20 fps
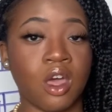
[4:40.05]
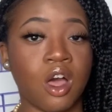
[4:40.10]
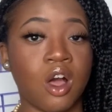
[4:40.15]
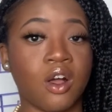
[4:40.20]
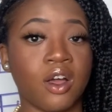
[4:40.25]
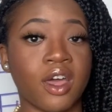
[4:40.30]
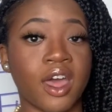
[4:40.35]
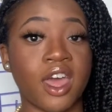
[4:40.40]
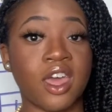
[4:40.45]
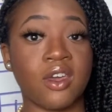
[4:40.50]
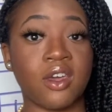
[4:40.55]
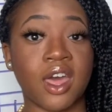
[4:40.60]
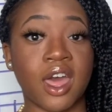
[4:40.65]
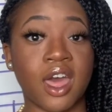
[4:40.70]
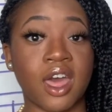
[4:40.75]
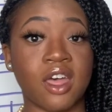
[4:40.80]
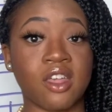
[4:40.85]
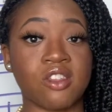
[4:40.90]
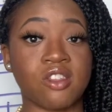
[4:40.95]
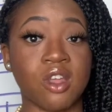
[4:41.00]
Okay, you
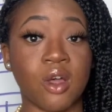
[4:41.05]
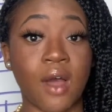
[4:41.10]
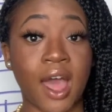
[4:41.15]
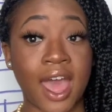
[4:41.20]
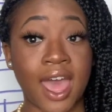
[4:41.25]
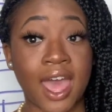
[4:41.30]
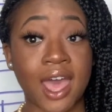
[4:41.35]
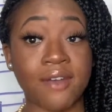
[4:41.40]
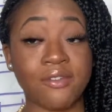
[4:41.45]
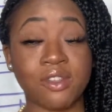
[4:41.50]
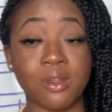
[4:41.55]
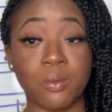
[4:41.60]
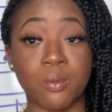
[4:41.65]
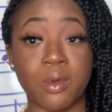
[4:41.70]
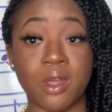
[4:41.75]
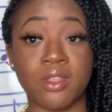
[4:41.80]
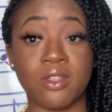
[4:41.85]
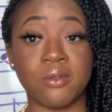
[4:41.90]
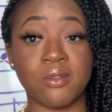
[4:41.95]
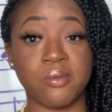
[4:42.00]
guys, so I have some
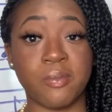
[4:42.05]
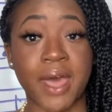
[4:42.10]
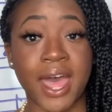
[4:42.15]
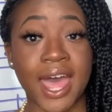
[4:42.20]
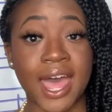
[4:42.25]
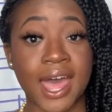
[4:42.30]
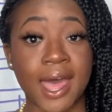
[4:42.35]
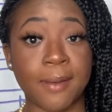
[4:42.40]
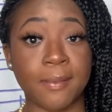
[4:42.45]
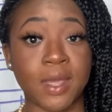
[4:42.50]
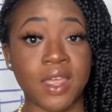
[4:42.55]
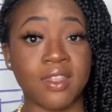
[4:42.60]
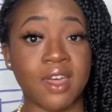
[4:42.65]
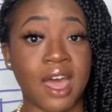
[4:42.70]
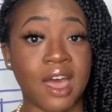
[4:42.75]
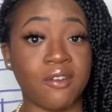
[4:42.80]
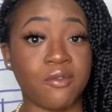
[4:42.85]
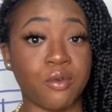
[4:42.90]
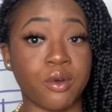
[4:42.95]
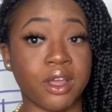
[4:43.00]
rhythms behind me that
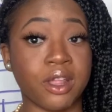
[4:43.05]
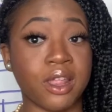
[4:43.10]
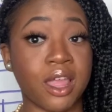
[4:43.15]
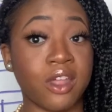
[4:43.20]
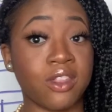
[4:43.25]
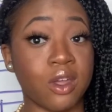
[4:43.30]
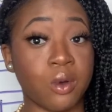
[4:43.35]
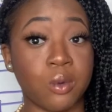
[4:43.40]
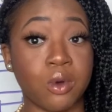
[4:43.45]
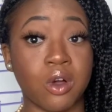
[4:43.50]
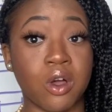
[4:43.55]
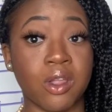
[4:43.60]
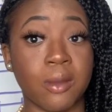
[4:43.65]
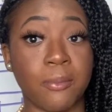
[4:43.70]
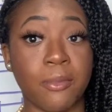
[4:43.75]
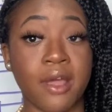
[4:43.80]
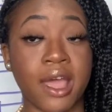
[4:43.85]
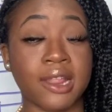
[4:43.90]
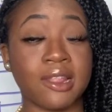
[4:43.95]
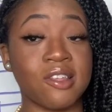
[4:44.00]
I've written out that we're going to
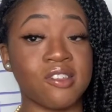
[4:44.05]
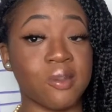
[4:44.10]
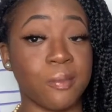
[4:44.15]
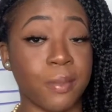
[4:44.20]
practice,